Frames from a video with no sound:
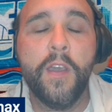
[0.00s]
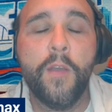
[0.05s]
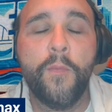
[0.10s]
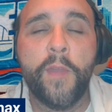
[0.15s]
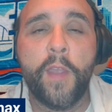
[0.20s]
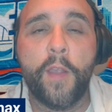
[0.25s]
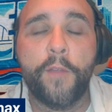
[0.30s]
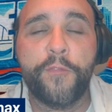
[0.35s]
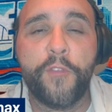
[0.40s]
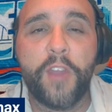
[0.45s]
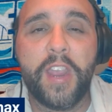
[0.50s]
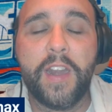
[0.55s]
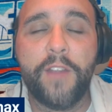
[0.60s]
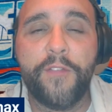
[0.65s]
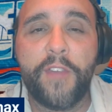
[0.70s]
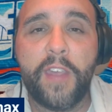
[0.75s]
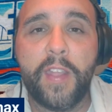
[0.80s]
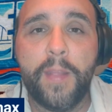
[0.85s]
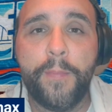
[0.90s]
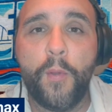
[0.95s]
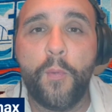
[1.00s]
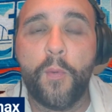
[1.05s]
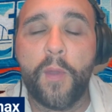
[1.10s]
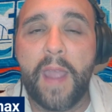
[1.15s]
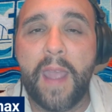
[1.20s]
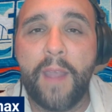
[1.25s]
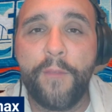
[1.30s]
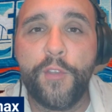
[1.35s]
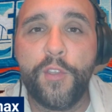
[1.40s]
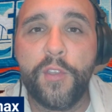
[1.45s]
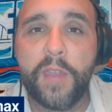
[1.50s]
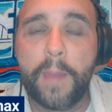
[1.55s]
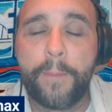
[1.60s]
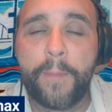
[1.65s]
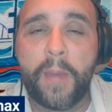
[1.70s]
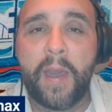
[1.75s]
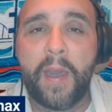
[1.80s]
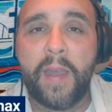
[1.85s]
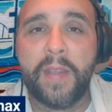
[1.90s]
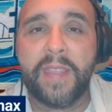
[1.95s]
We are free and available wherever you get
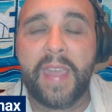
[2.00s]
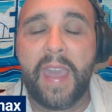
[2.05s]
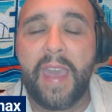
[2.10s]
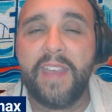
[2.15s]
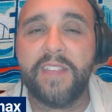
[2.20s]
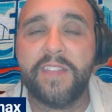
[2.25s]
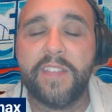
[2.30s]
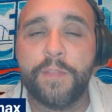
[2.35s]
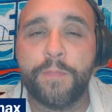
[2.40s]
podcasts